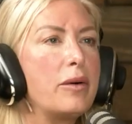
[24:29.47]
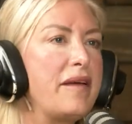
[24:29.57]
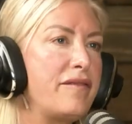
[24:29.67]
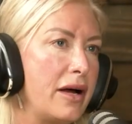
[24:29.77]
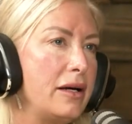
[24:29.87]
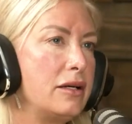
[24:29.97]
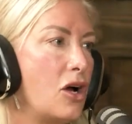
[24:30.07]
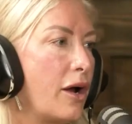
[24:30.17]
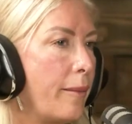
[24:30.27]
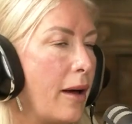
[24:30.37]
would be fun to
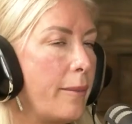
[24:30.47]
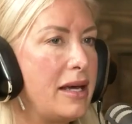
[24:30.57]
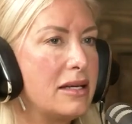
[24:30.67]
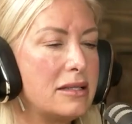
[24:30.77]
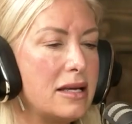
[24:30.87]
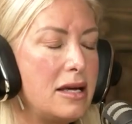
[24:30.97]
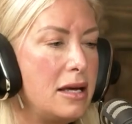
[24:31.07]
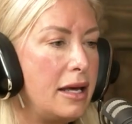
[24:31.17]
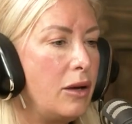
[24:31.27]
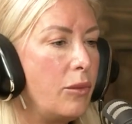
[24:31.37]
talk about because
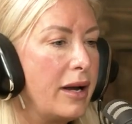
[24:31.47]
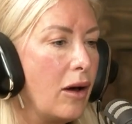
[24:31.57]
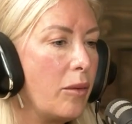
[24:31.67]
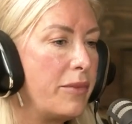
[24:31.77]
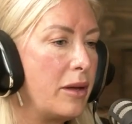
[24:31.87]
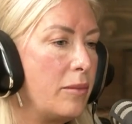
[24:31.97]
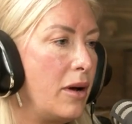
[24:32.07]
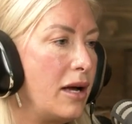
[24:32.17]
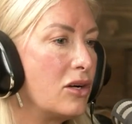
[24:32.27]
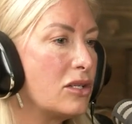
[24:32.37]
it would help
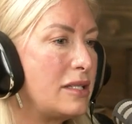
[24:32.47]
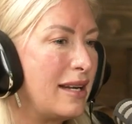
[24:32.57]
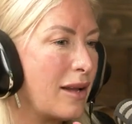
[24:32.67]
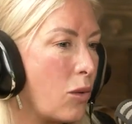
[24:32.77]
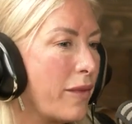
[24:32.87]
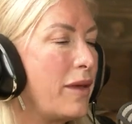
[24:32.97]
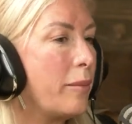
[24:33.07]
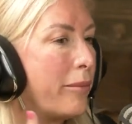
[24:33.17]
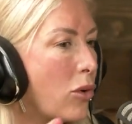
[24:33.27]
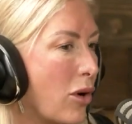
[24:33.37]
them understand like what the
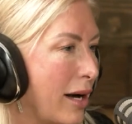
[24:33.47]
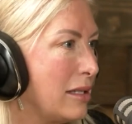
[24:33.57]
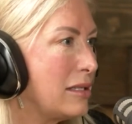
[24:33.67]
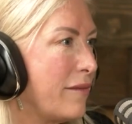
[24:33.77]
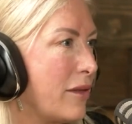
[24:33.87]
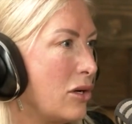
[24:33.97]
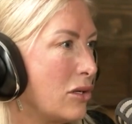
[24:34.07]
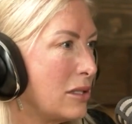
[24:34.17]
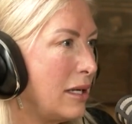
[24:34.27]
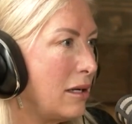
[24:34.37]
importance of the
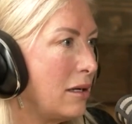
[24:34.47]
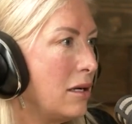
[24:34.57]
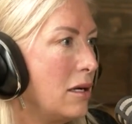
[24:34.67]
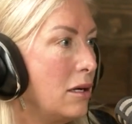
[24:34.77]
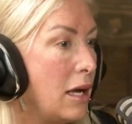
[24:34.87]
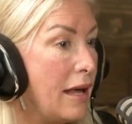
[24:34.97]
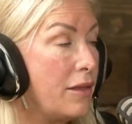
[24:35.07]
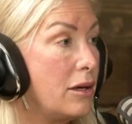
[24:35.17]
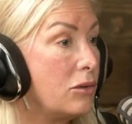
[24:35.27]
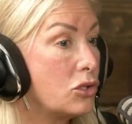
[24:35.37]
nursing
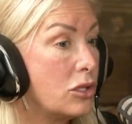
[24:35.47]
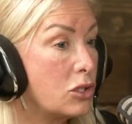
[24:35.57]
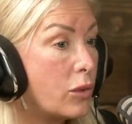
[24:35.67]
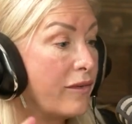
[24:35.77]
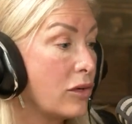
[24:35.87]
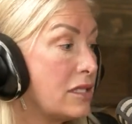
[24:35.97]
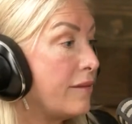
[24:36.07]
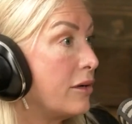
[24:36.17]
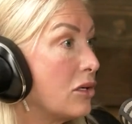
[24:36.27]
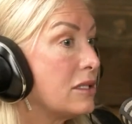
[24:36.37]
and the
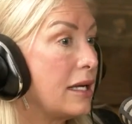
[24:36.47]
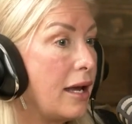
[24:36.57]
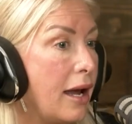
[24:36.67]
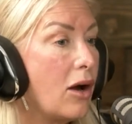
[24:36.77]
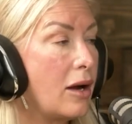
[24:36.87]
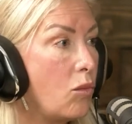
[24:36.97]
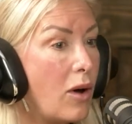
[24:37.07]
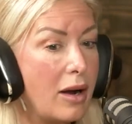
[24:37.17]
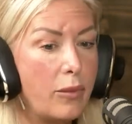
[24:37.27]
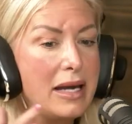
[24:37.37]
24/7 nursing care and
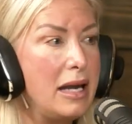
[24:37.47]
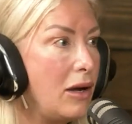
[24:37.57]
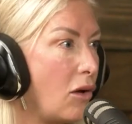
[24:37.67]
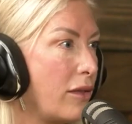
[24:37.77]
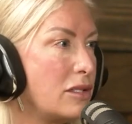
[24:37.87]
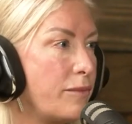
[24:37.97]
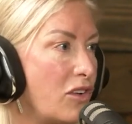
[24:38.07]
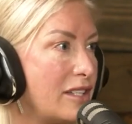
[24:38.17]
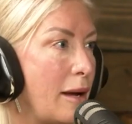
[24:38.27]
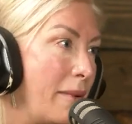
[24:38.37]
why we need all those
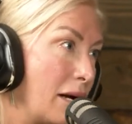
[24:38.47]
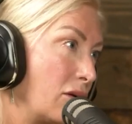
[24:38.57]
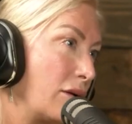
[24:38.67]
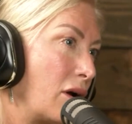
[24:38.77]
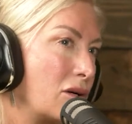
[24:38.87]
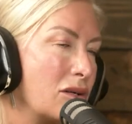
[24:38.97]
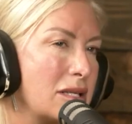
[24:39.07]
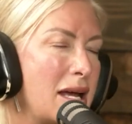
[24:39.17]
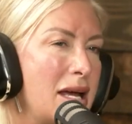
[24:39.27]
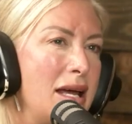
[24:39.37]
full-time medical
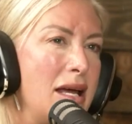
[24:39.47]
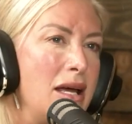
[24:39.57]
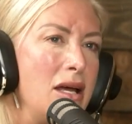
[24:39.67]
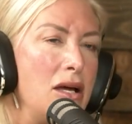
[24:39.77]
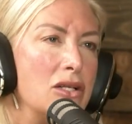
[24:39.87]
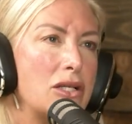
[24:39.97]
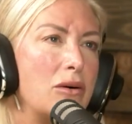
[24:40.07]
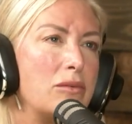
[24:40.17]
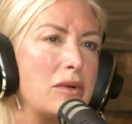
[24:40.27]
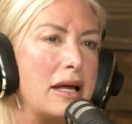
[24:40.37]
doctors.
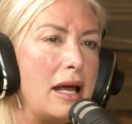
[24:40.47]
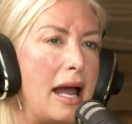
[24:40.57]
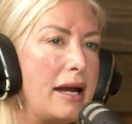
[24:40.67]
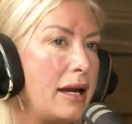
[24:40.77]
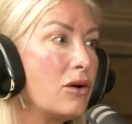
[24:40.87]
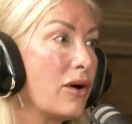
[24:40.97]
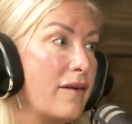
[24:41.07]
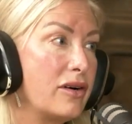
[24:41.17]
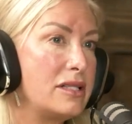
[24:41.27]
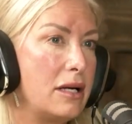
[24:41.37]
So at Eating
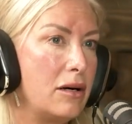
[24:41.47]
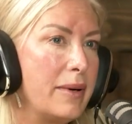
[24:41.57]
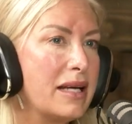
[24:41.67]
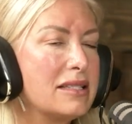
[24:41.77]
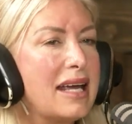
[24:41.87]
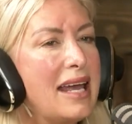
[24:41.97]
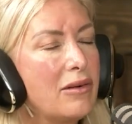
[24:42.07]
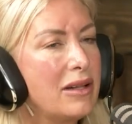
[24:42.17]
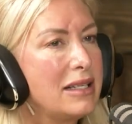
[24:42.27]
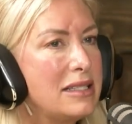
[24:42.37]
Recovery Center, because I
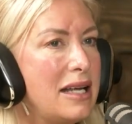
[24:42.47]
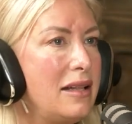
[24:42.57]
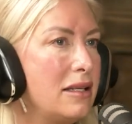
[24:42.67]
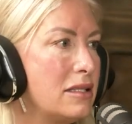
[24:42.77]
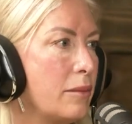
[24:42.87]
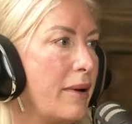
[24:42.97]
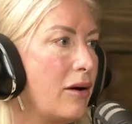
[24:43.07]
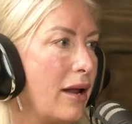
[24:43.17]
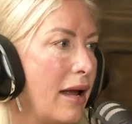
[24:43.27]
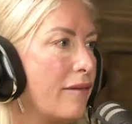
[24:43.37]
can't really say this
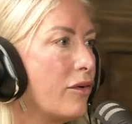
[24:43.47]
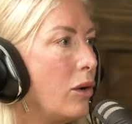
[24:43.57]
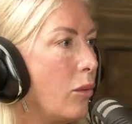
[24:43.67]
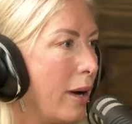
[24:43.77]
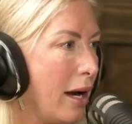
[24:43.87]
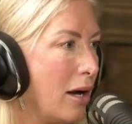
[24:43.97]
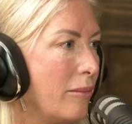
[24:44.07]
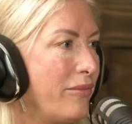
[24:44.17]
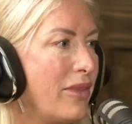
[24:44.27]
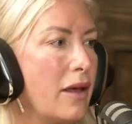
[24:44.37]
about
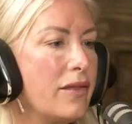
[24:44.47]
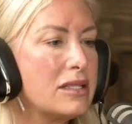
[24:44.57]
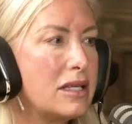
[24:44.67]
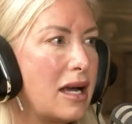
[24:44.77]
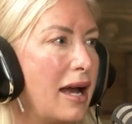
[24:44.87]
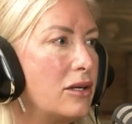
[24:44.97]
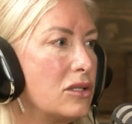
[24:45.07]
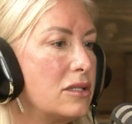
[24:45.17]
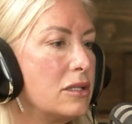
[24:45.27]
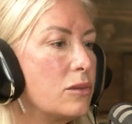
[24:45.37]
everywhere, the
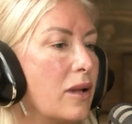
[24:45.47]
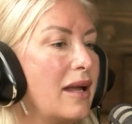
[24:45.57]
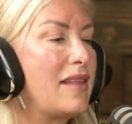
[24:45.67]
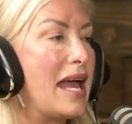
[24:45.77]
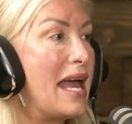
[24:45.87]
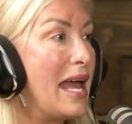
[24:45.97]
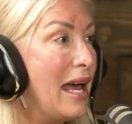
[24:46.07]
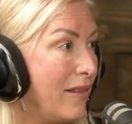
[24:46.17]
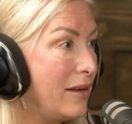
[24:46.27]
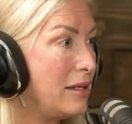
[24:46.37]
psychiatrist is really the
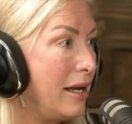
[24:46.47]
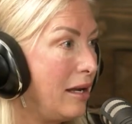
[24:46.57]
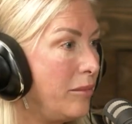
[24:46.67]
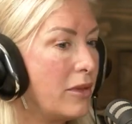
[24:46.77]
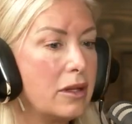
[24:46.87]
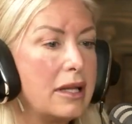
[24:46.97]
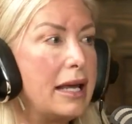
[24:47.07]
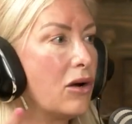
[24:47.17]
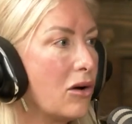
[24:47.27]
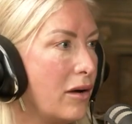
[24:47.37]
head of the team, the
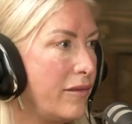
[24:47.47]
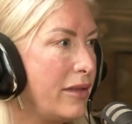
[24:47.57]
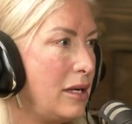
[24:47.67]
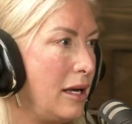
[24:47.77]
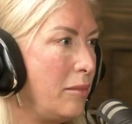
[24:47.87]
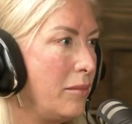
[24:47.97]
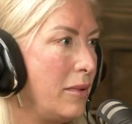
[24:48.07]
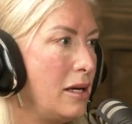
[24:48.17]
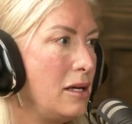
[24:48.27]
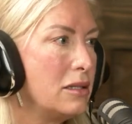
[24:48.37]
leader of the team.
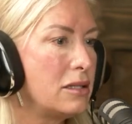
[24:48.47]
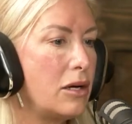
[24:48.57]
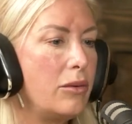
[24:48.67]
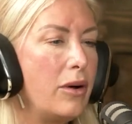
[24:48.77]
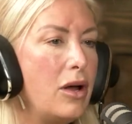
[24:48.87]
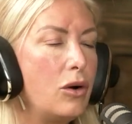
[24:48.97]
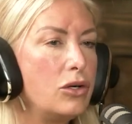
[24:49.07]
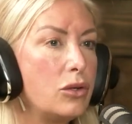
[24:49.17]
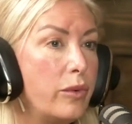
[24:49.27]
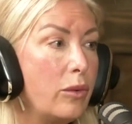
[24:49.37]
So
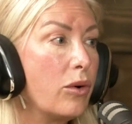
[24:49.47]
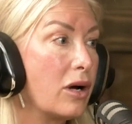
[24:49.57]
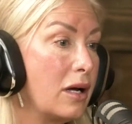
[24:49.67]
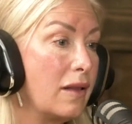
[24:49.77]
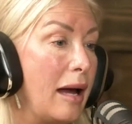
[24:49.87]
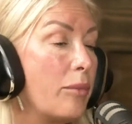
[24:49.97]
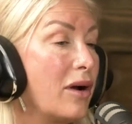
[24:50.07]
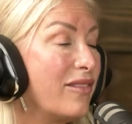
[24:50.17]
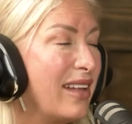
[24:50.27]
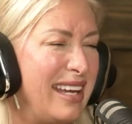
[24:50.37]
do we work
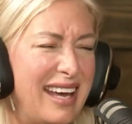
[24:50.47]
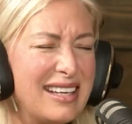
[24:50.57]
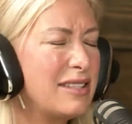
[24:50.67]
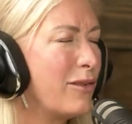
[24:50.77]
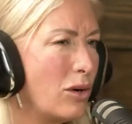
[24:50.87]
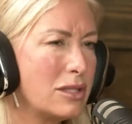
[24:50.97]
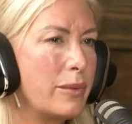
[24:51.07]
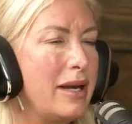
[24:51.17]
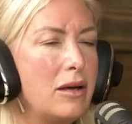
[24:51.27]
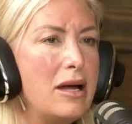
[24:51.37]
collaboratively? Yes, of course
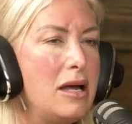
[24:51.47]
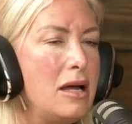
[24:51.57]
we do.